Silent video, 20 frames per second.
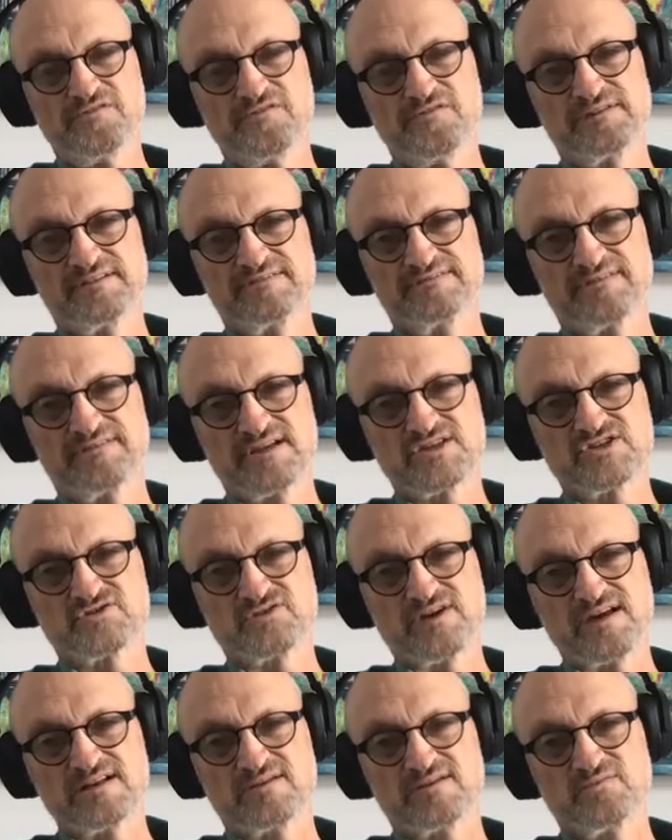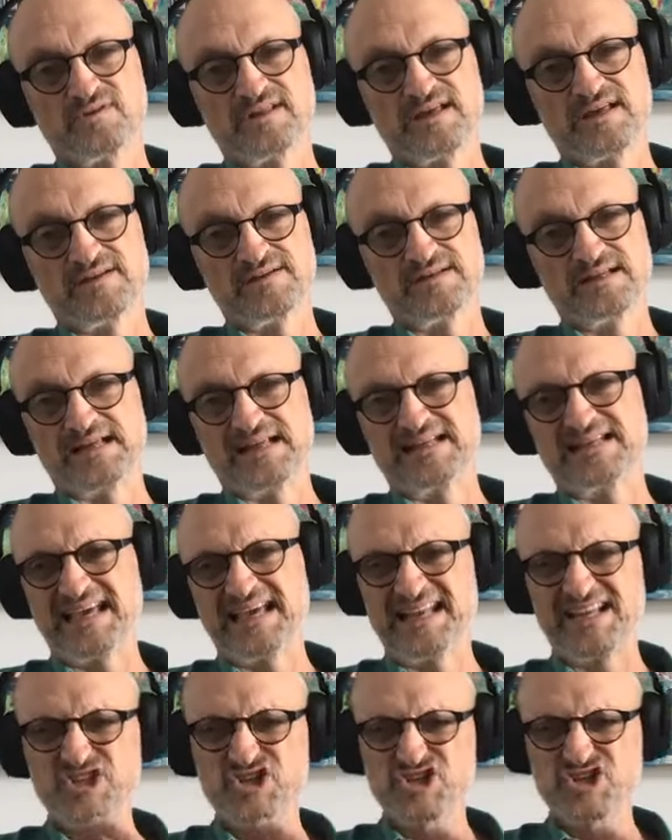awfully frustrated with that and,
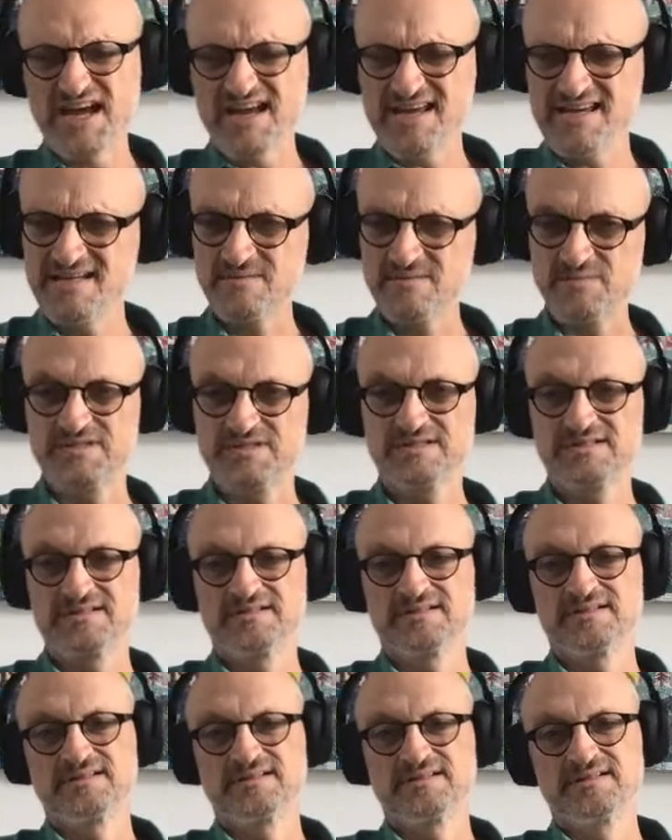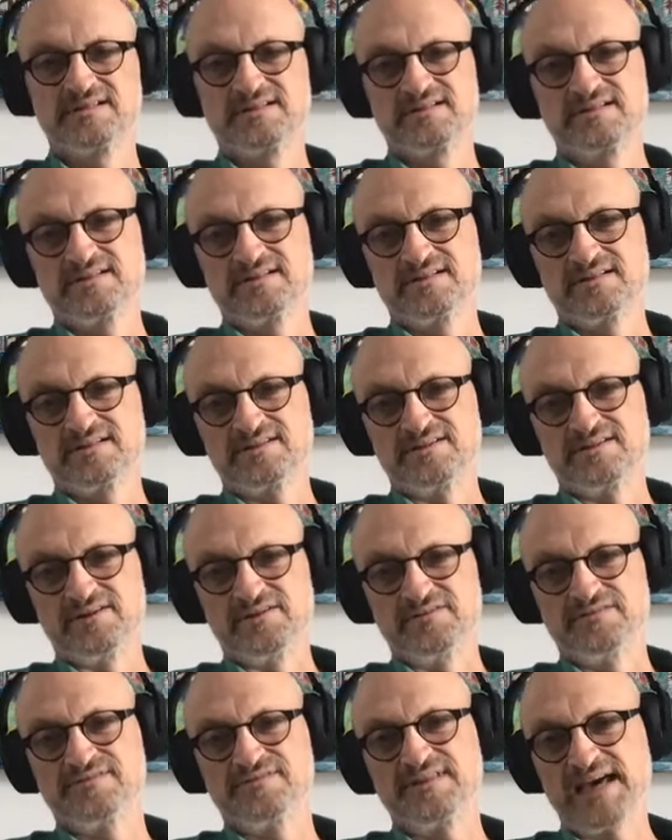and, and ashamed
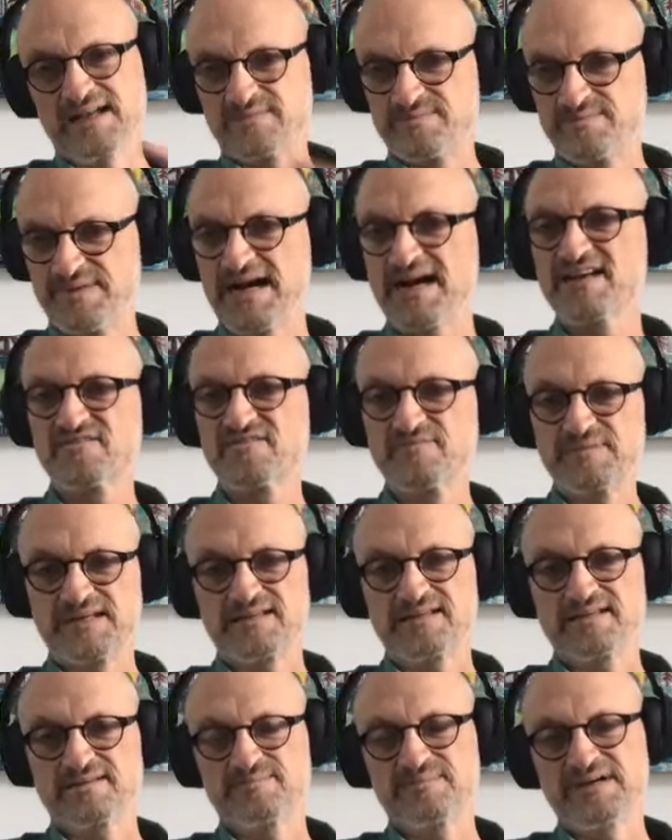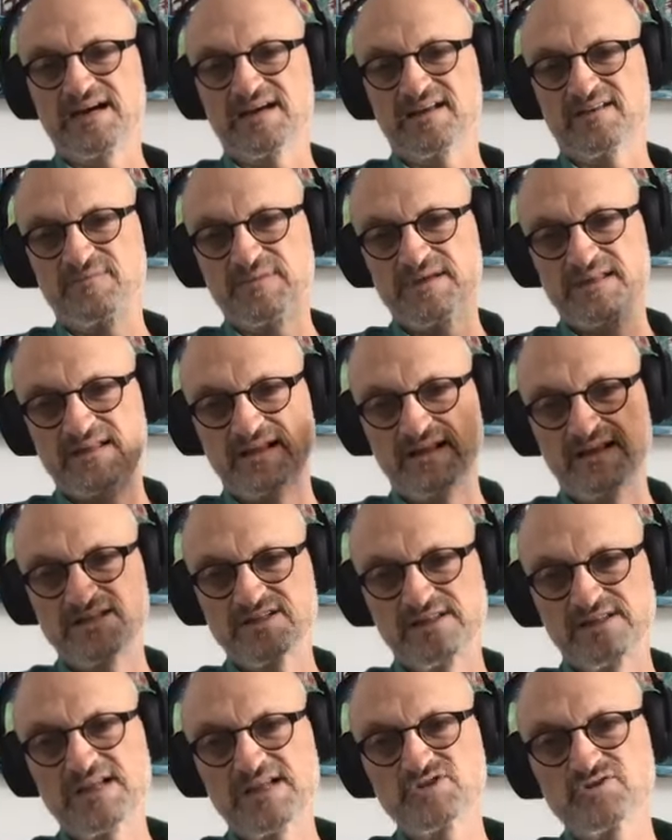of that part of me, the part of me that
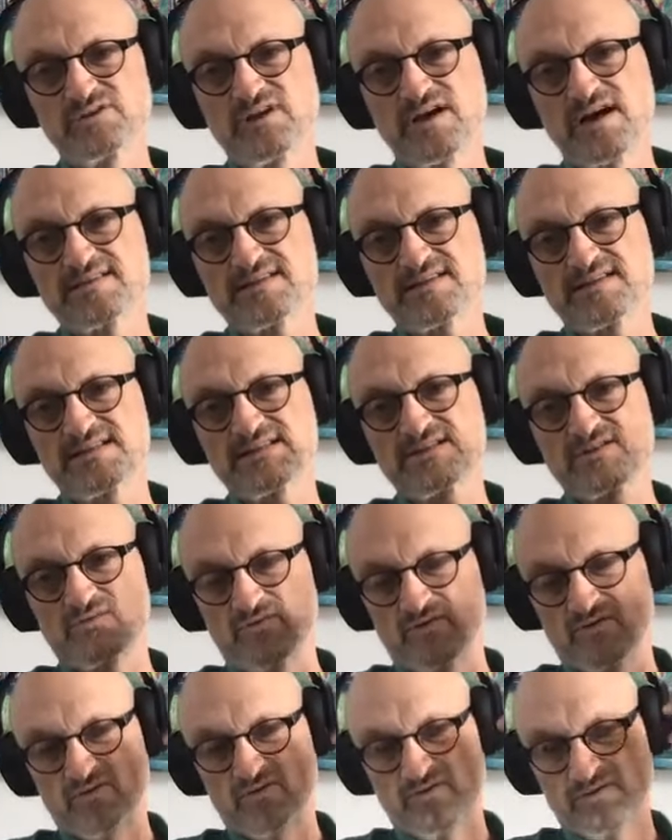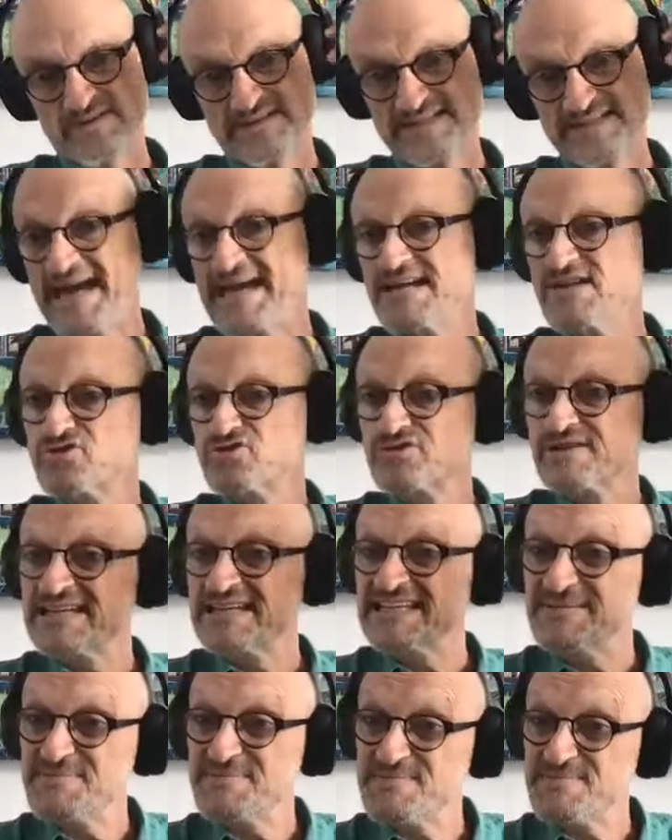intellectualizes or
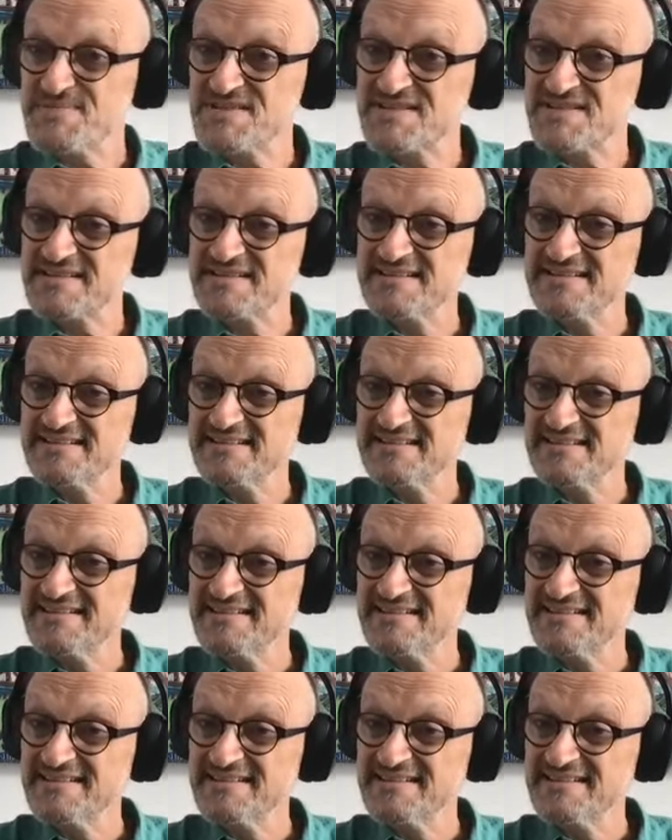daydreams